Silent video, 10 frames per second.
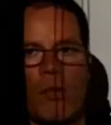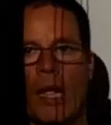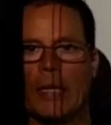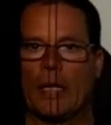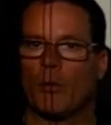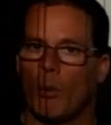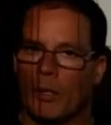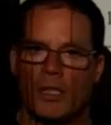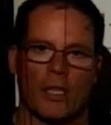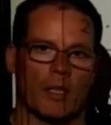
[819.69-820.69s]
And that's what
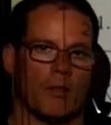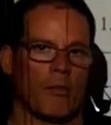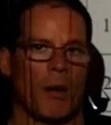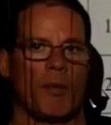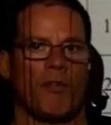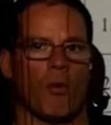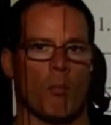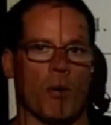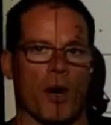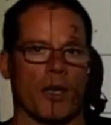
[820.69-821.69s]
we did right before
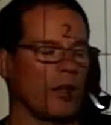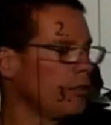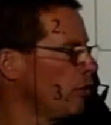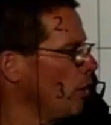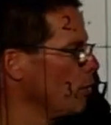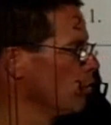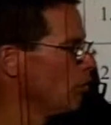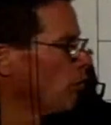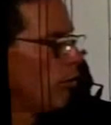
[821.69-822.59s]
break. So you should